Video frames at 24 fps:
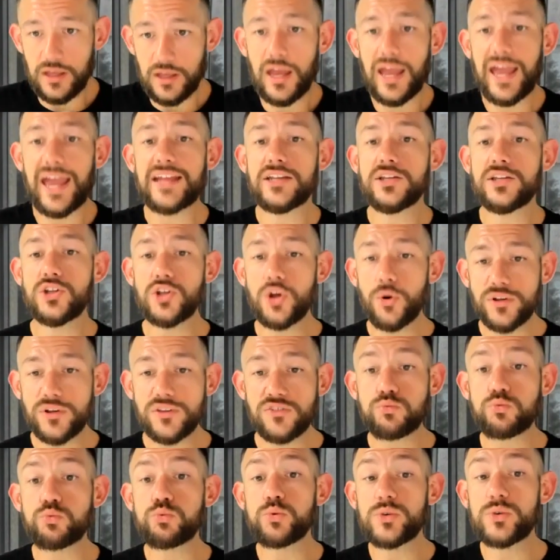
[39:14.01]
And
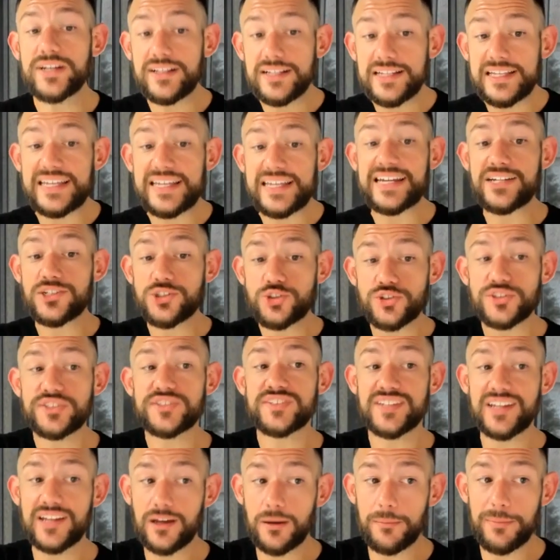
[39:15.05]
what's really
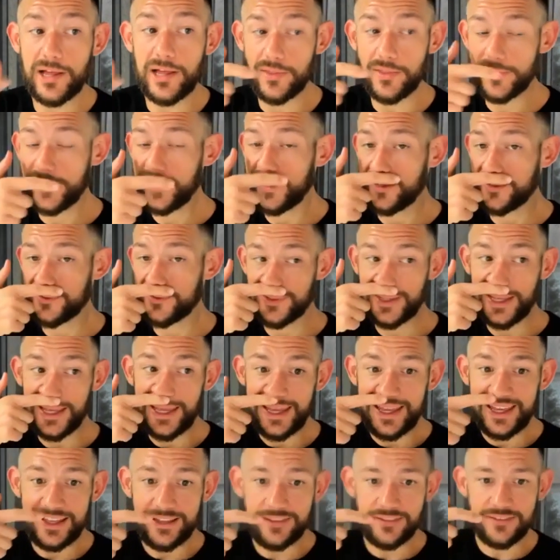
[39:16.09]
interesting about this
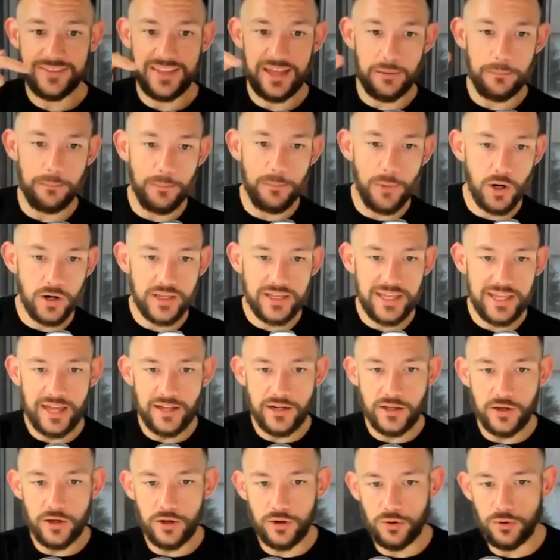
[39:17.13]
is that
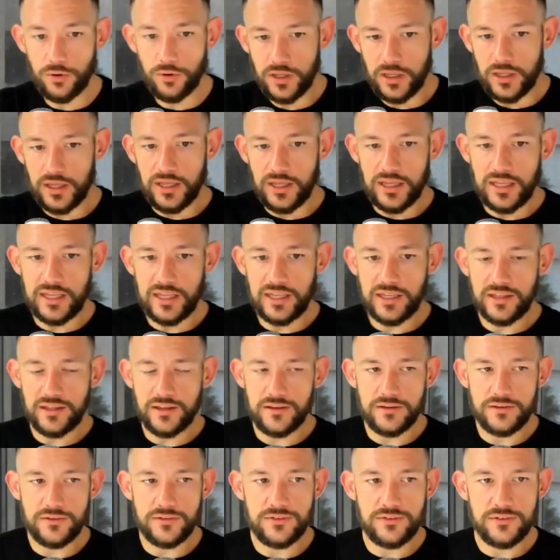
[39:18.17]
Marketo
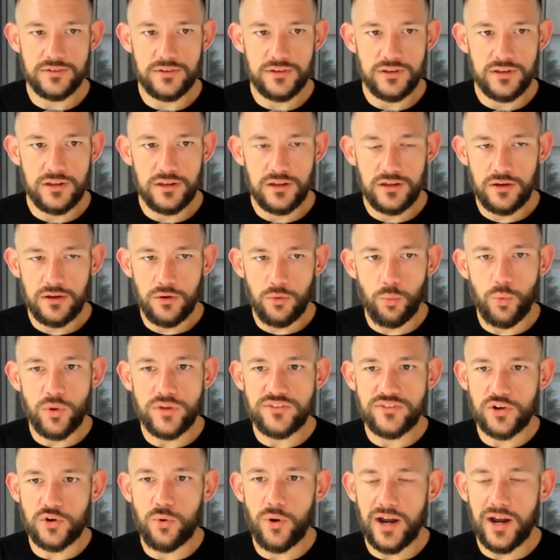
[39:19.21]

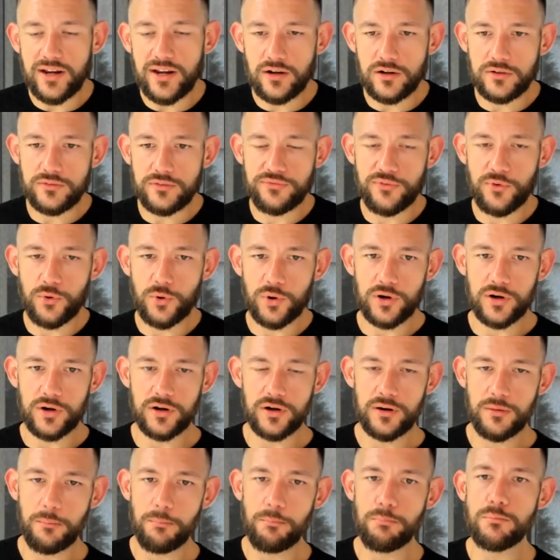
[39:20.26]
was acquired
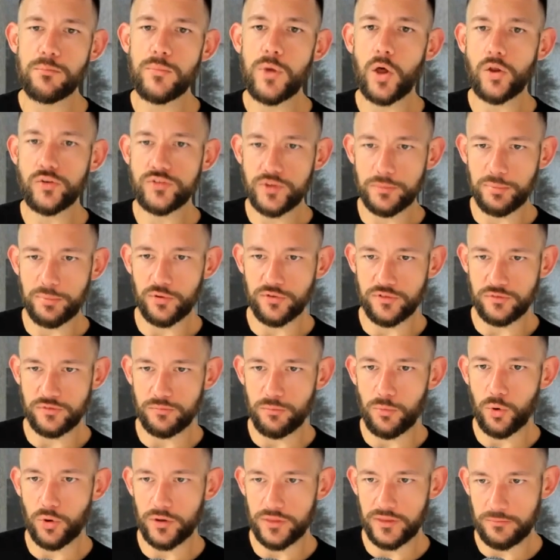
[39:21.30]
for multiples
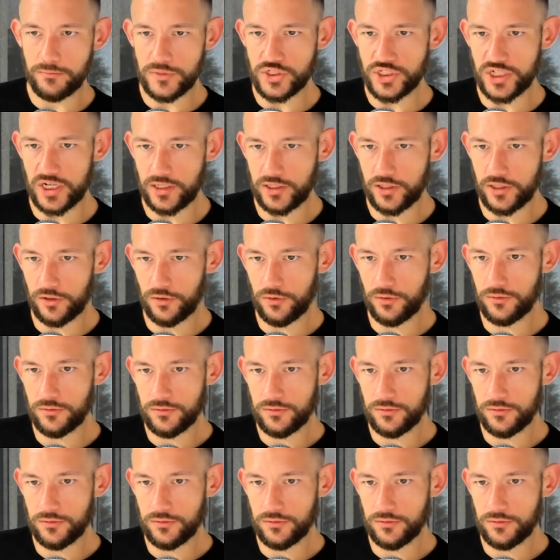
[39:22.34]
more than Magento.